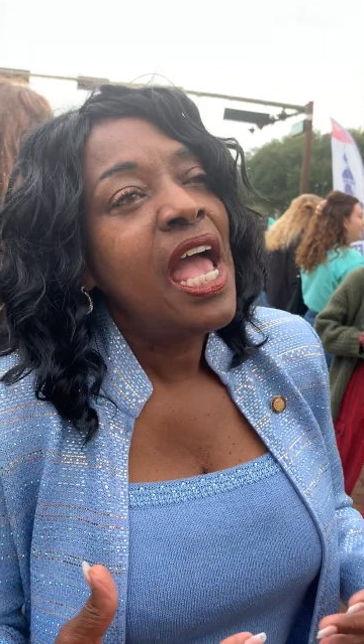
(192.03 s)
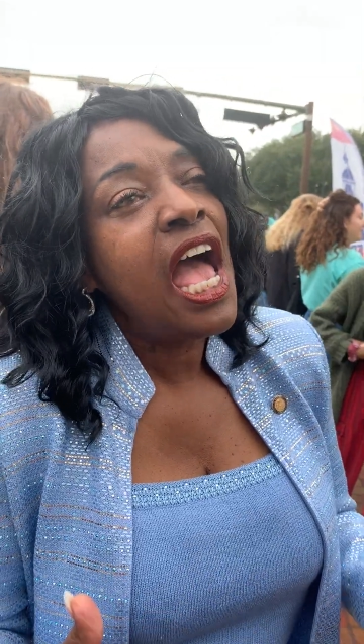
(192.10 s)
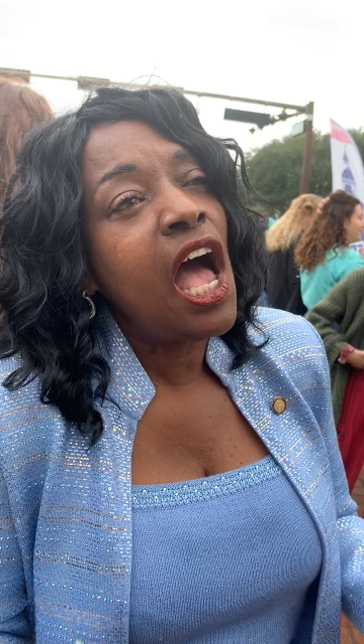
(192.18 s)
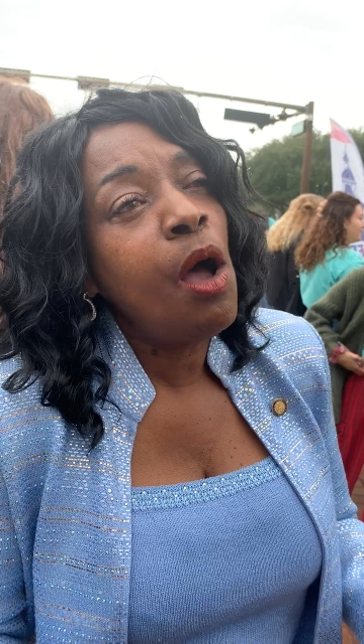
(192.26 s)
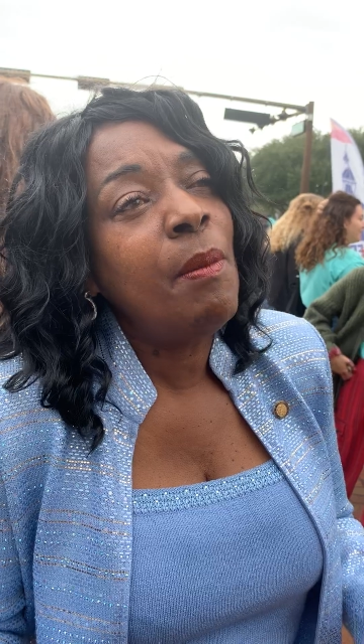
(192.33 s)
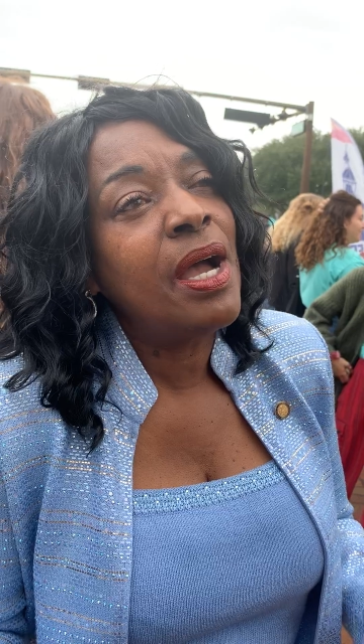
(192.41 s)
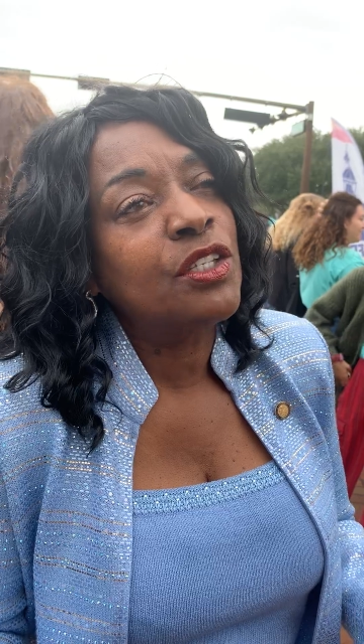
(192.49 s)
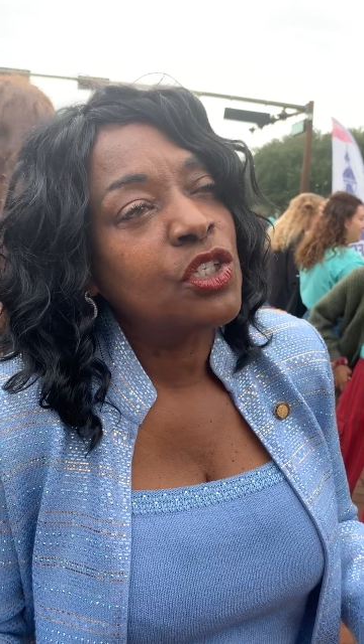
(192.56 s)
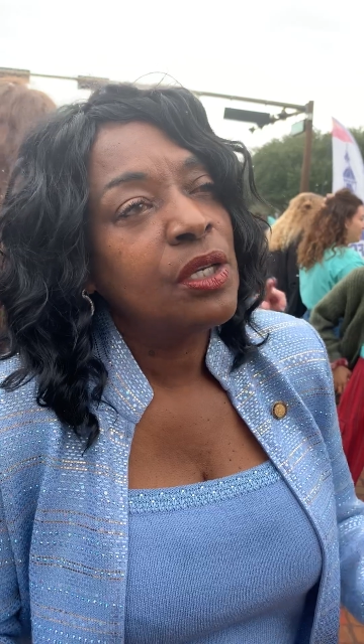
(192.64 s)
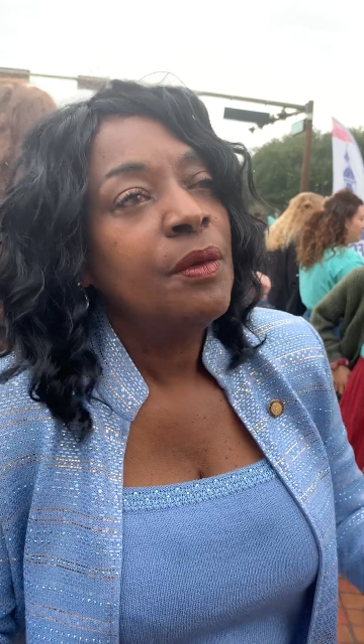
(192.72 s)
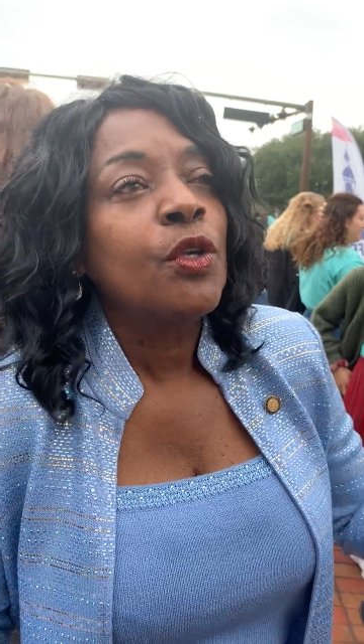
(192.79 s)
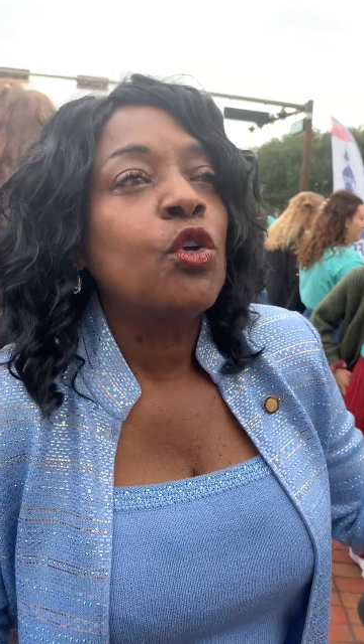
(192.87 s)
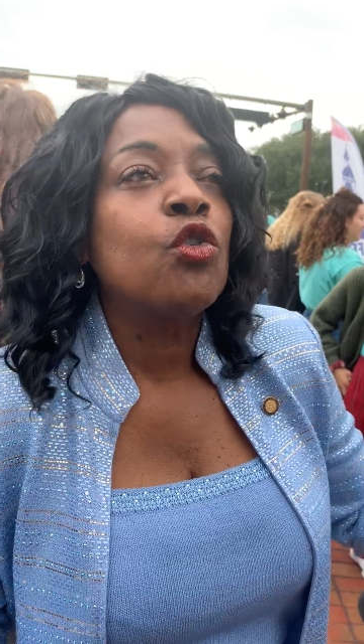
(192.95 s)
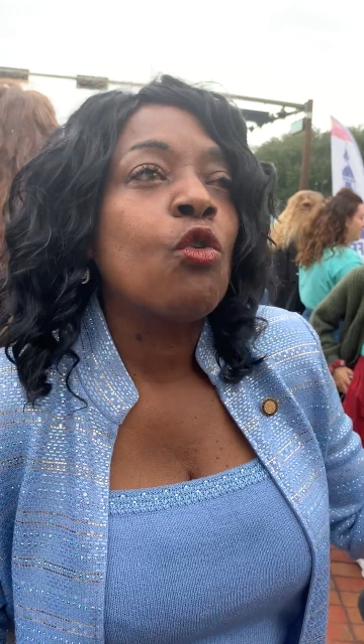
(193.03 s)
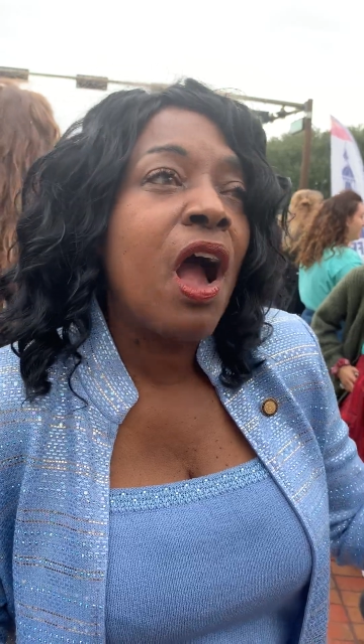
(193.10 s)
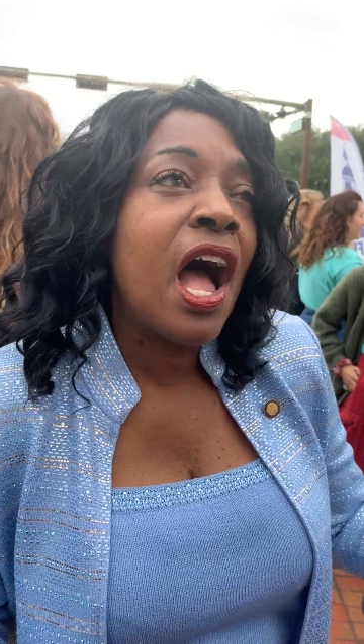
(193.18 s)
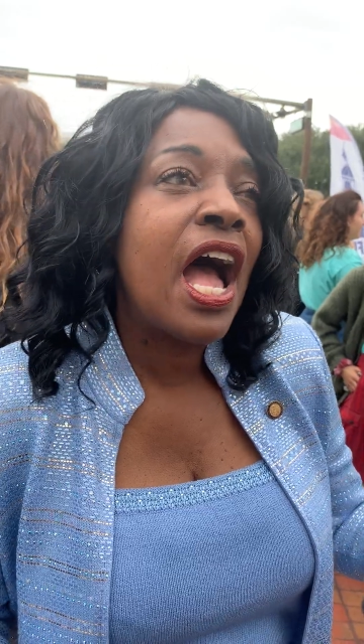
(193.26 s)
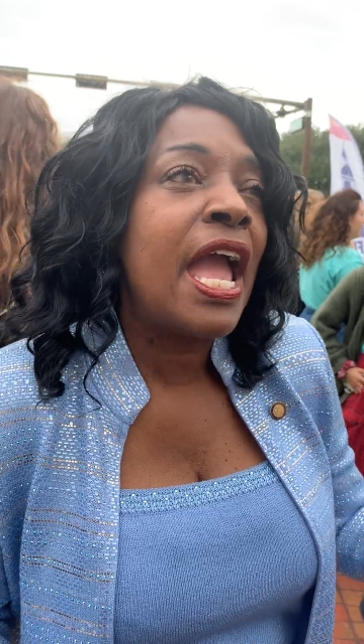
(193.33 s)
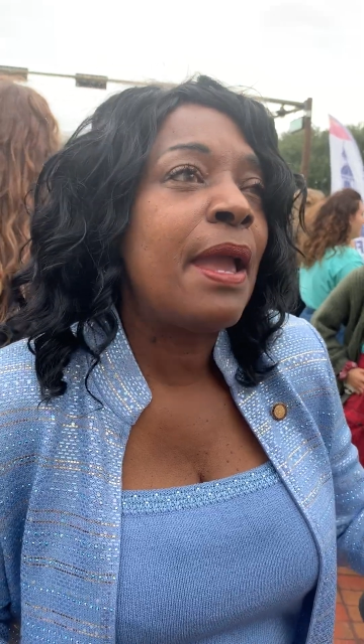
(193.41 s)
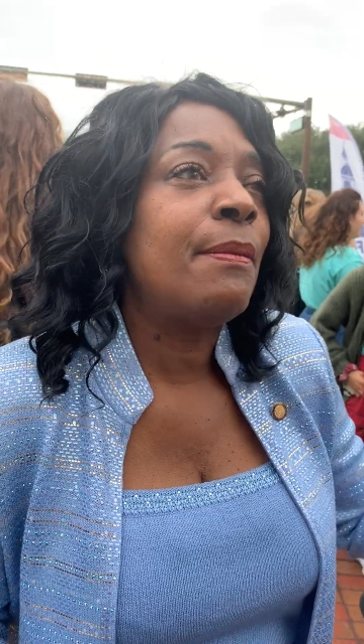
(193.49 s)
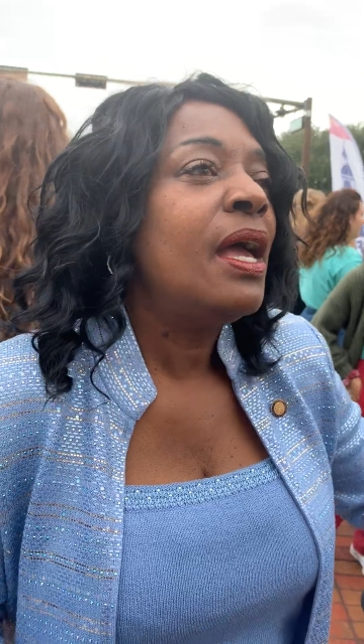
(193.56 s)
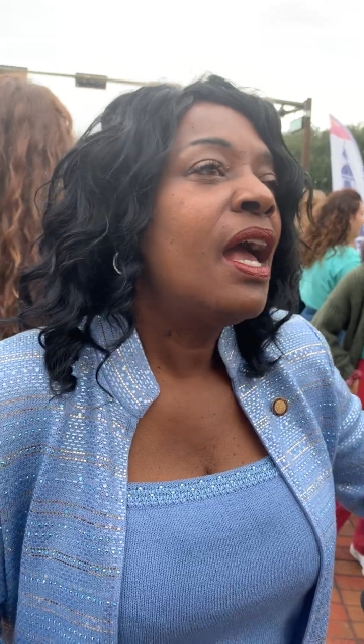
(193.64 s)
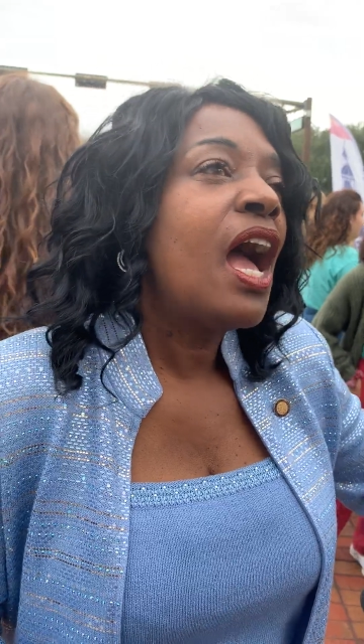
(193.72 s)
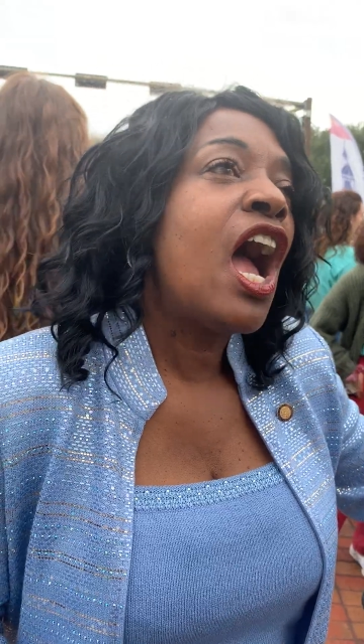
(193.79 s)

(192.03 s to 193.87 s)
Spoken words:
how much crime